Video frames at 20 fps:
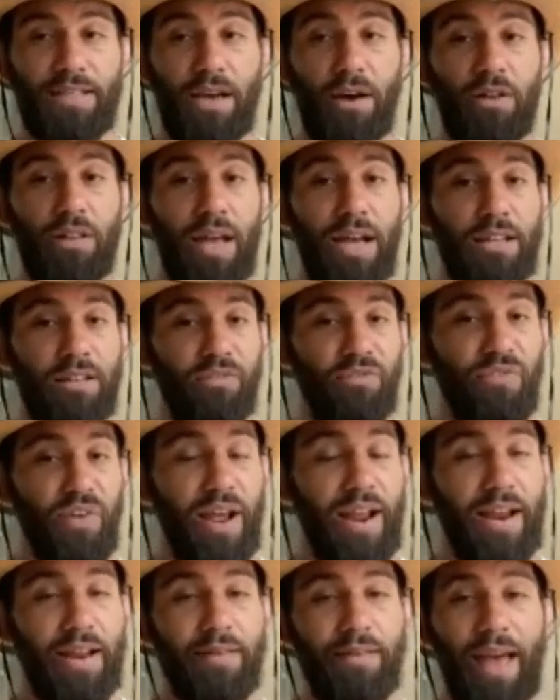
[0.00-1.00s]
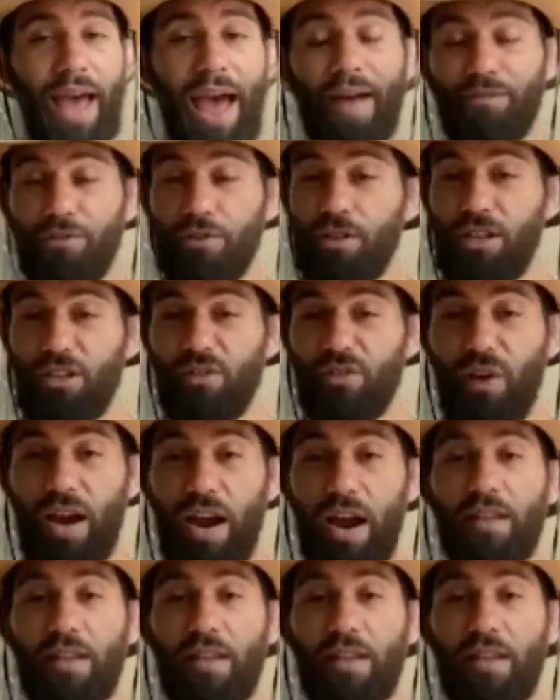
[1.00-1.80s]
I would like to fight after this fight.